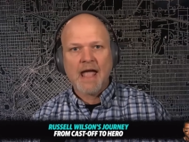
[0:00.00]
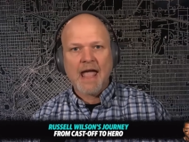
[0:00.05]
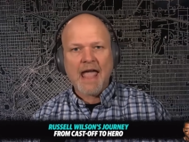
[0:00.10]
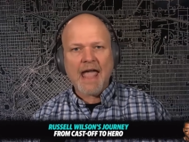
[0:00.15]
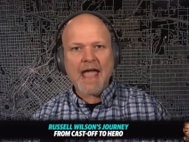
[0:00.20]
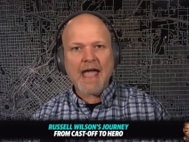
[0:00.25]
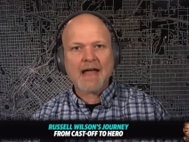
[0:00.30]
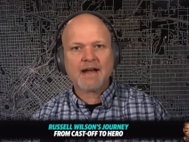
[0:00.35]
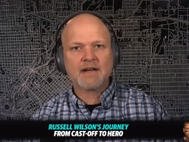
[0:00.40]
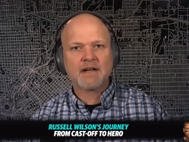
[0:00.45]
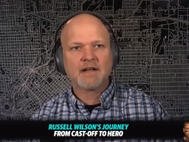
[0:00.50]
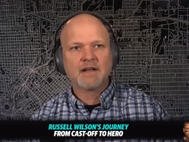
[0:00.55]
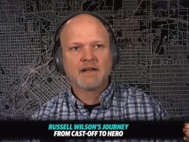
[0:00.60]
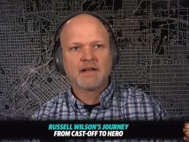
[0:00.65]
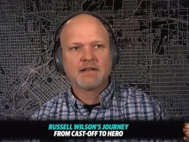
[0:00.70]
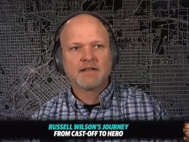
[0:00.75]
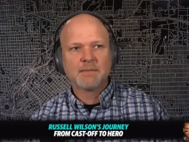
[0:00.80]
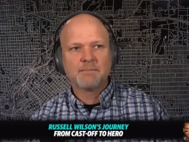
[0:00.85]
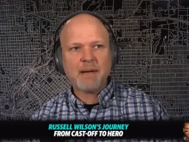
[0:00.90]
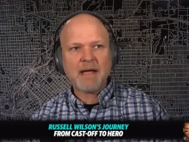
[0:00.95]
And
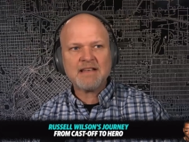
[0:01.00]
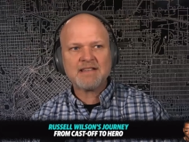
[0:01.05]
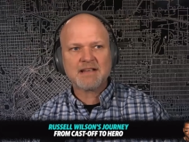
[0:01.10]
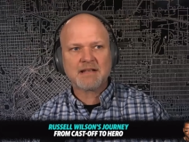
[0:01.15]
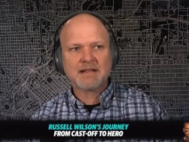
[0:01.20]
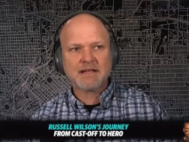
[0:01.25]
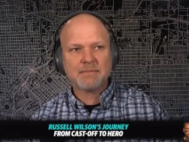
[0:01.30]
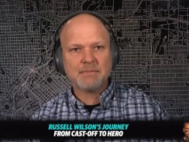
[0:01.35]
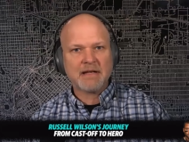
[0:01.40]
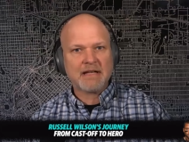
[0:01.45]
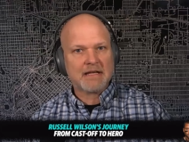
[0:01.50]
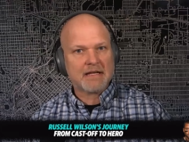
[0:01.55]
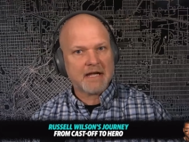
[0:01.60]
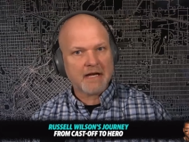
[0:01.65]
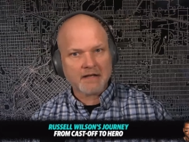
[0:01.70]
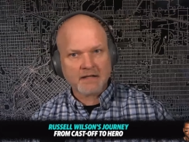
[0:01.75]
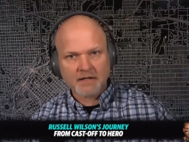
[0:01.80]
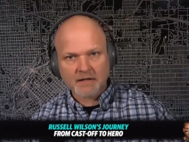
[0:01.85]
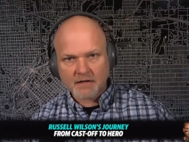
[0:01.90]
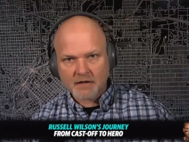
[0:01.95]
to basically be
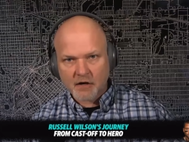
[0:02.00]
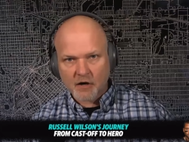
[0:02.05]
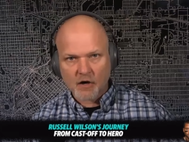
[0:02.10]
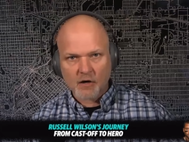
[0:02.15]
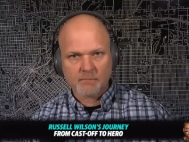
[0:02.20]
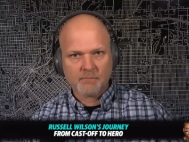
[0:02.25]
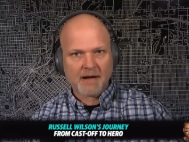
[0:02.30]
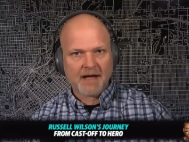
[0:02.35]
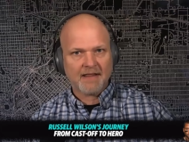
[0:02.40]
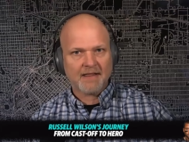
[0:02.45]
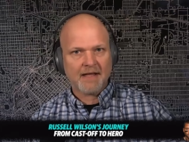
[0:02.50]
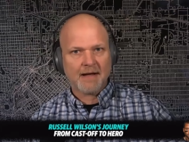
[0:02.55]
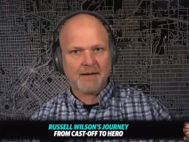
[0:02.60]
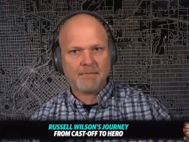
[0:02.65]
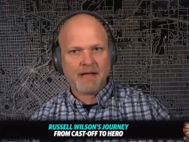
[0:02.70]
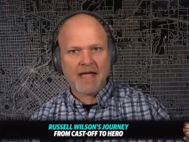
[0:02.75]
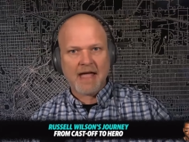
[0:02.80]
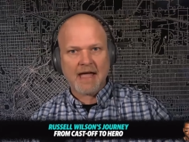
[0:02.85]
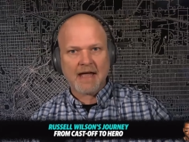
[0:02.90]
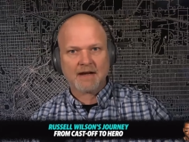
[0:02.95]
kicked to the curb by them
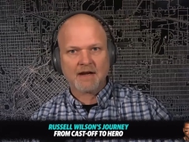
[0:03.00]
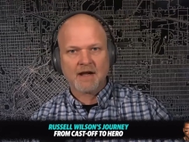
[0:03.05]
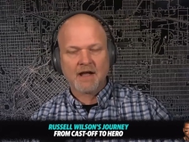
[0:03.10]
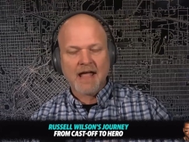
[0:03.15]
and